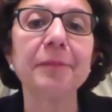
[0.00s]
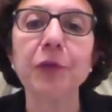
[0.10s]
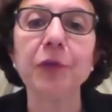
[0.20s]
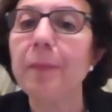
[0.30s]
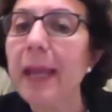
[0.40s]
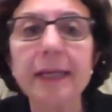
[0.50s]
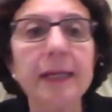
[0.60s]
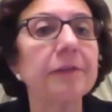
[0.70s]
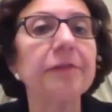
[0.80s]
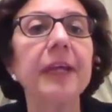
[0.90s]
many
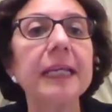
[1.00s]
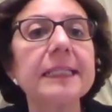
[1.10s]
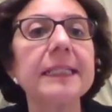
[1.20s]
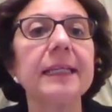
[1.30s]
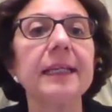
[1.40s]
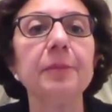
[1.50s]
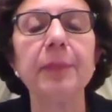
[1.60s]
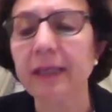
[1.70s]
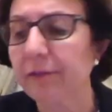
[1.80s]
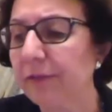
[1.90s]
are facing in
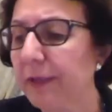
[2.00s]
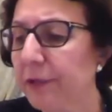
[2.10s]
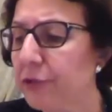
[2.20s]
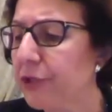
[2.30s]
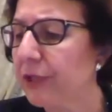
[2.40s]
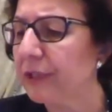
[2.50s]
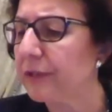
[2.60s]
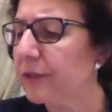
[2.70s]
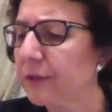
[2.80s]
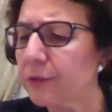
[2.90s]
making financial
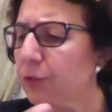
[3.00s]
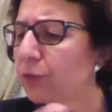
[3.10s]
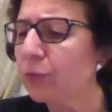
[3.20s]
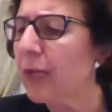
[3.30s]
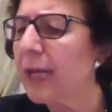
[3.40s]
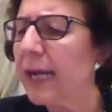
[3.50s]
literacy in school,